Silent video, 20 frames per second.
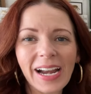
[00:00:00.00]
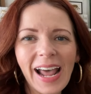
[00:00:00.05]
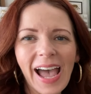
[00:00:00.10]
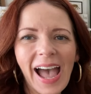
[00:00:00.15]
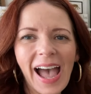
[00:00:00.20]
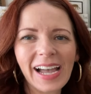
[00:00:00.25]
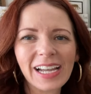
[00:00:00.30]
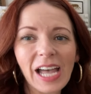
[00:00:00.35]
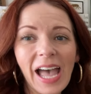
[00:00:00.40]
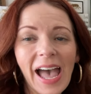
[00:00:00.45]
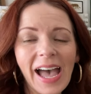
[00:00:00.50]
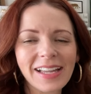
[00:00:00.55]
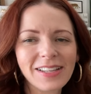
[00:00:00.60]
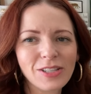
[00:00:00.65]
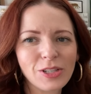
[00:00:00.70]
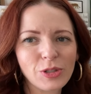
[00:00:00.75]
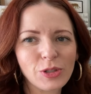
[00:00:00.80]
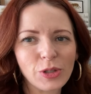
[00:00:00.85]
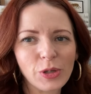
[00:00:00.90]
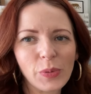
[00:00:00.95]
hack has
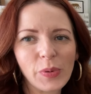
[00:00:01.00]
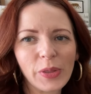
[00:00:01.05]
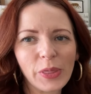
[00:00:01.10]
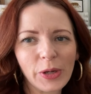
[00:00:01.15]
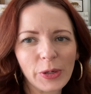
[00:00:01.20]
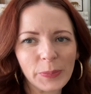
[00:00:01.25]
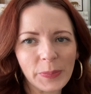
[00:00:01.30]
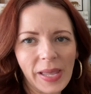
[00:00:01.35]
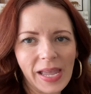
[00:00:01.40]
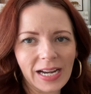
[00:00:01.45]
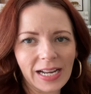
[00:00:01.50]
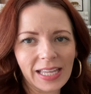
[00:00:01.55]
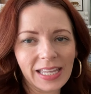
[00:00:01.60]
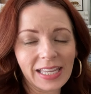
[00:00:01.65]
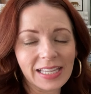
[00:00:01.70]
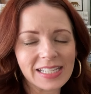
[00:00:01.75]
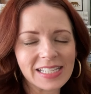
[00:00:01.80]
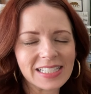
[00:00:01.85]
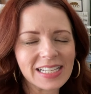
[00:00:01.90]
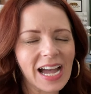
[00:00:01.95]
to do with your
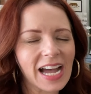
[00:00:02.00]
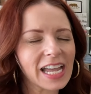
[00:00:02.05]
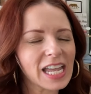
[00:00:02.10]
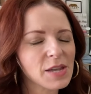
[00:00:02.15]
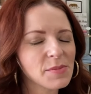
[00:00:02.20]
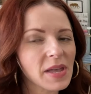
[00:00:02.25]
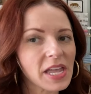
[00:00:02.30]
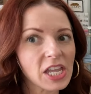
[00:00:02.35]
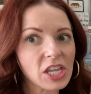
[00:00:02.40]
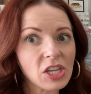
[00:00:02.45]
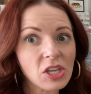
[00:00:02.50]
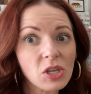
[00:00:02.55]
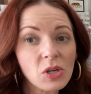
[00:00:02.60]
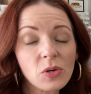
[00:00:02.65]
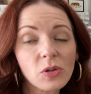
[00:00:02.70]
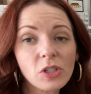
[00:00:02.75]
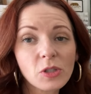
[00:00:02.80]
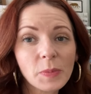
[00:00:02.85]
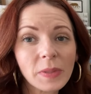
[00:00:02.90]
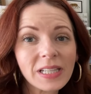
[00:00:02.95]
mannequins. I am a
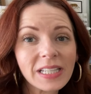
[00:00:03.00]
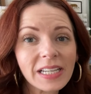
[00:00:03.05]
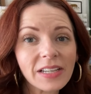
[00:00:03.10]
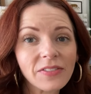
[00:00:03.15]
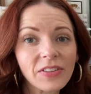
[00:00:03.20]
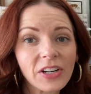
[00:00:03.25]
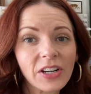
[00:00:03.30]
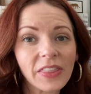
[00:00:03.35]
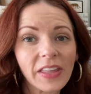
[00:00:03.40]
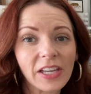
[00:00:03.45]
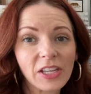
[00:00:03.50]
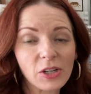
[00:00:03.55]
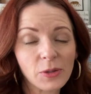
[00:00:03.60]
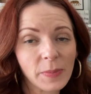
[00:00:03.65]
huge believer that your